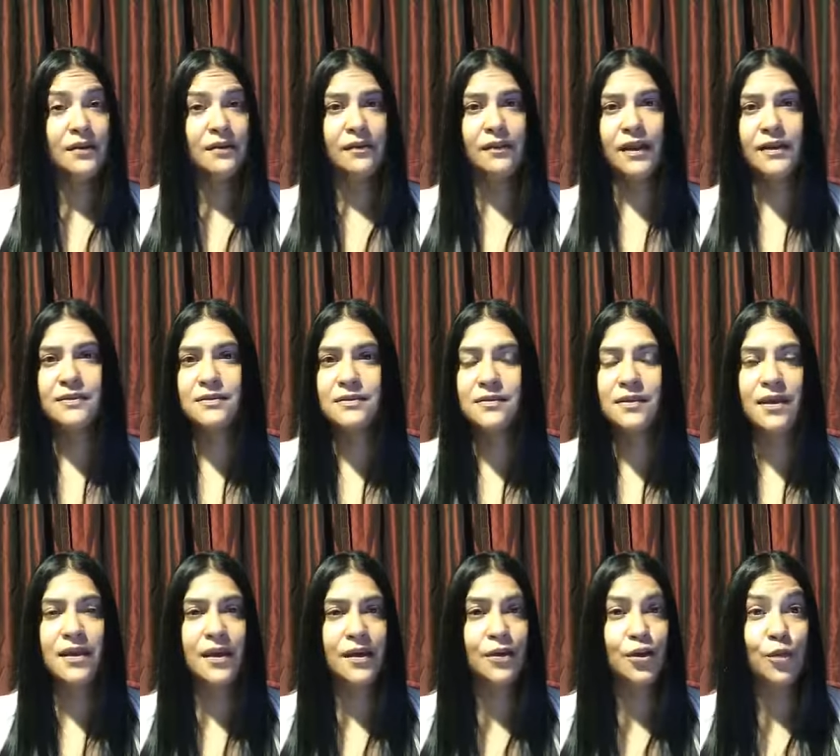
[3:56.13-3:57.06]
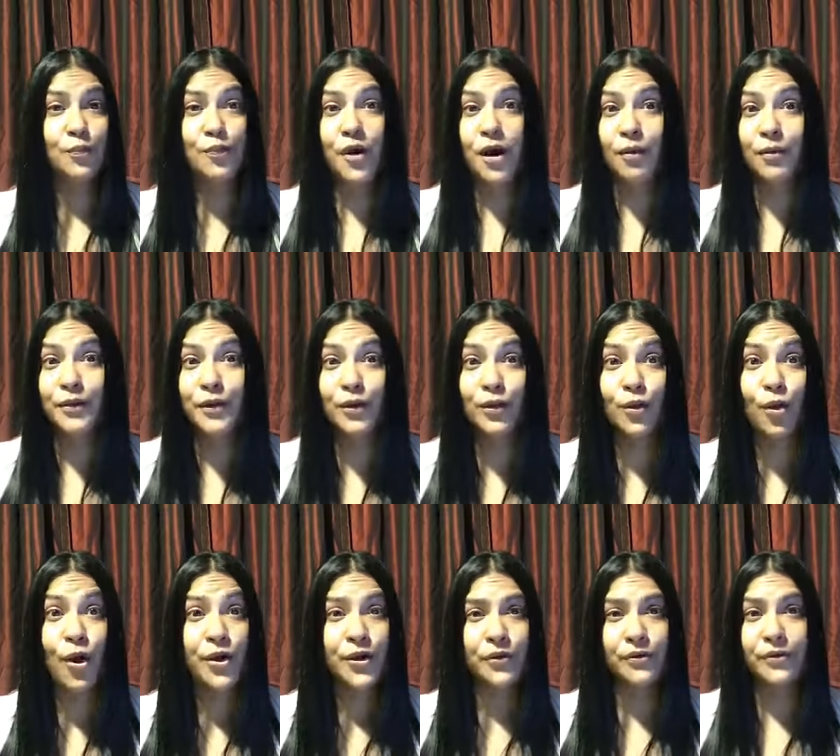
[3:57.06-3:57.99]
Let's say you're probably a
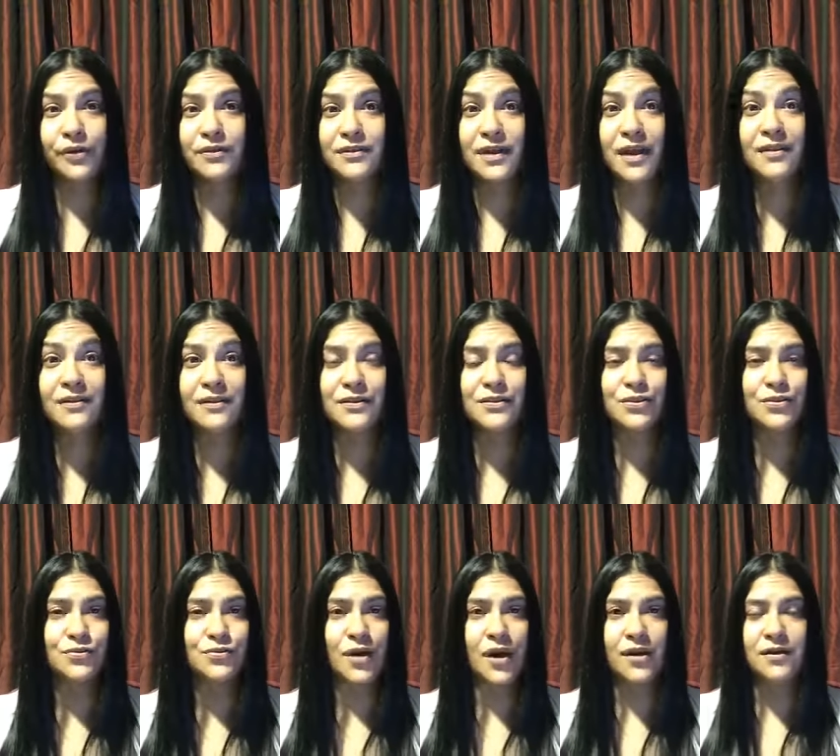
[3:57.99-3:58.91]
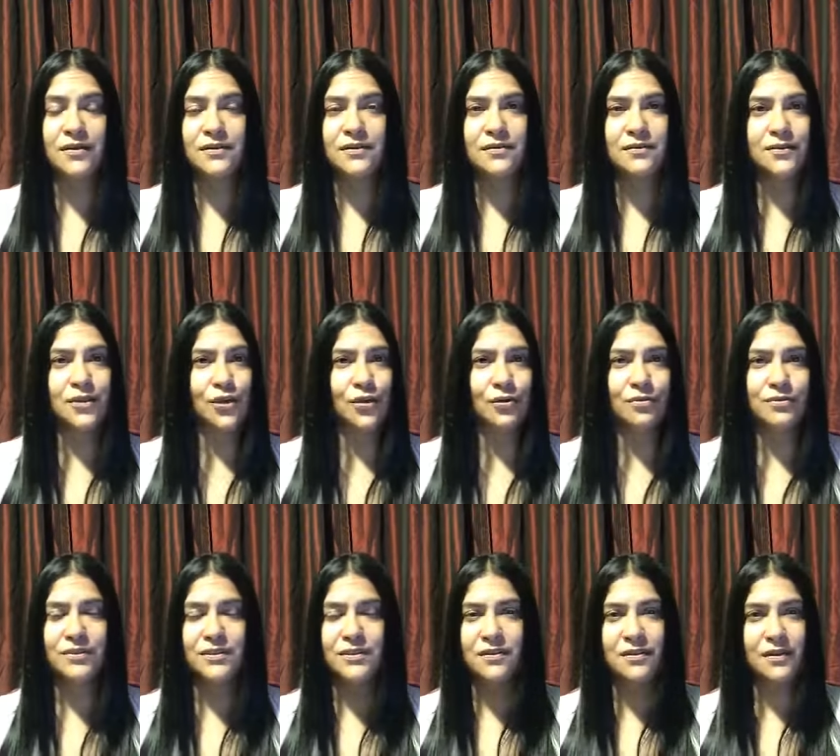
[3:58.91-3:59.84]
lawyer or a dentist trying to, you know,
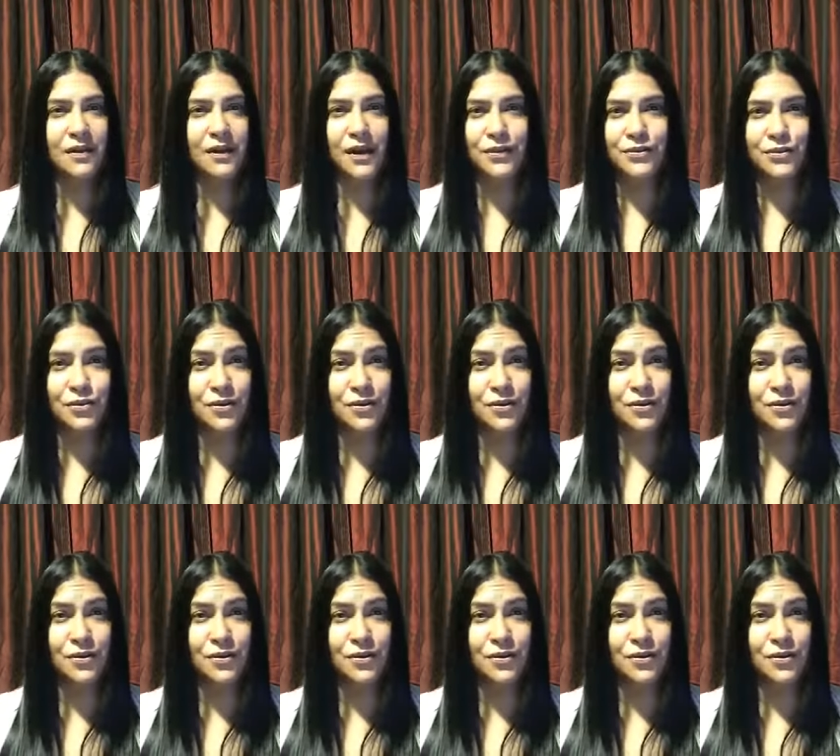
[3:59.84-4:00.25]
syndicate